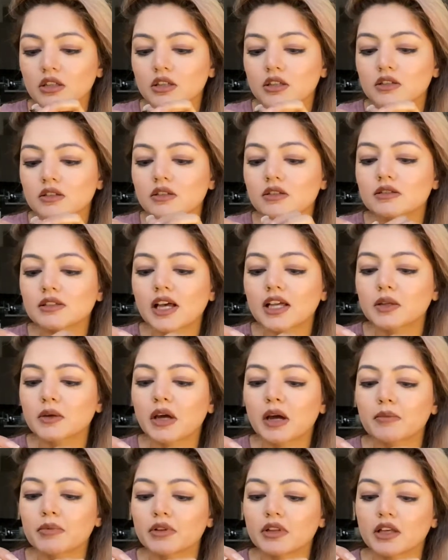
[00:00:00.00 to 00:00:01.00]
This is exactly what
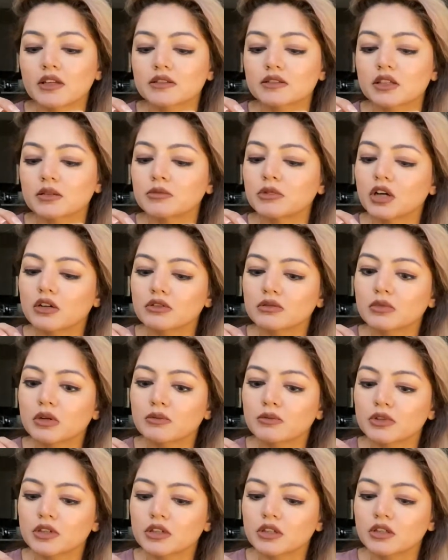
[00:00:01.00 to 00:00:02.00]
happened last time, y'all
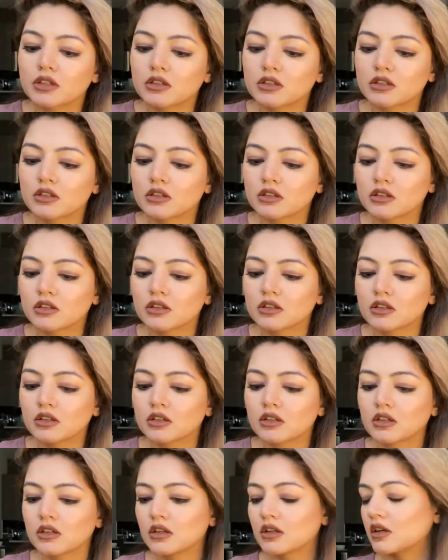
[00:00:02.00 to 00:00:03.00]
remember?
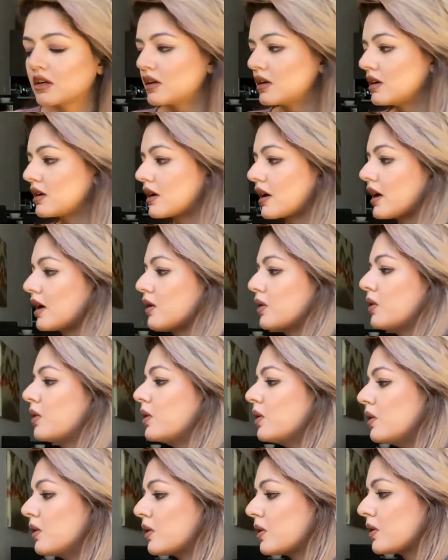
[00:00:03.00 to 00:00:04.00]
Okay,
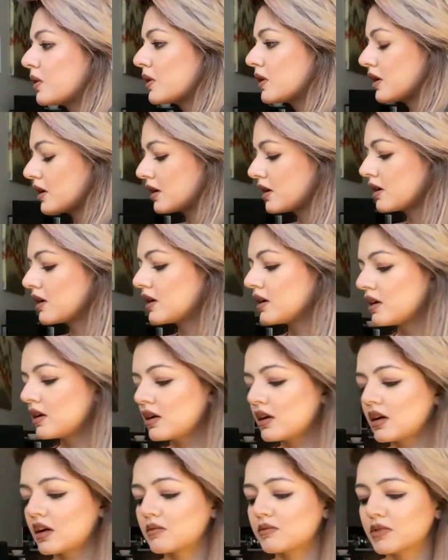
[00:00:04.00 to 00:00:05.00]
whew.
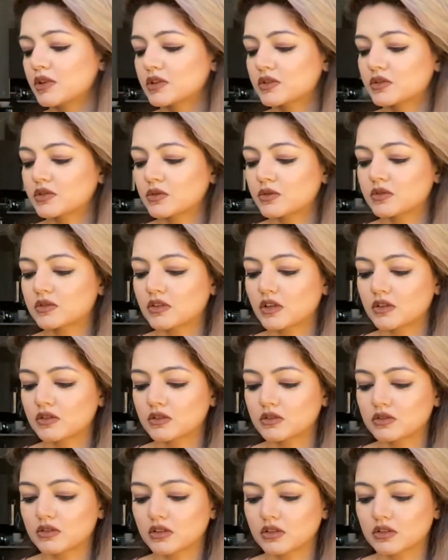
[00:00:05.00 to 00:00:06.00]
I'm like so scared
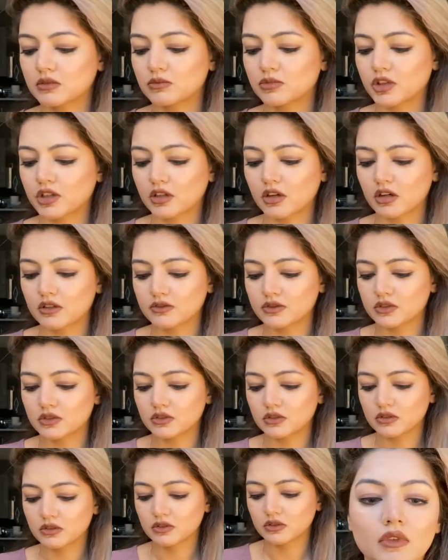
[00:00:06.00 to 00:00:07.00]
these are gonna break off
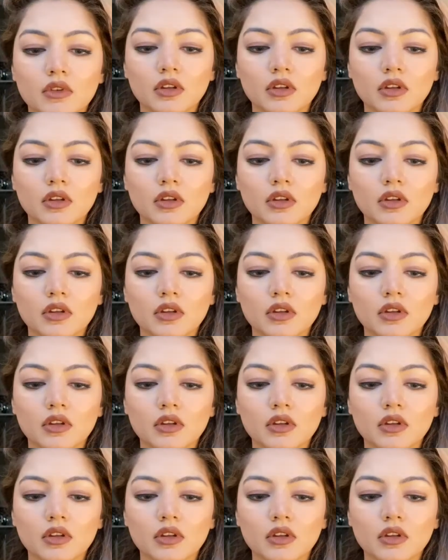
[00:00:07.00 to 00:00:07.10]
too.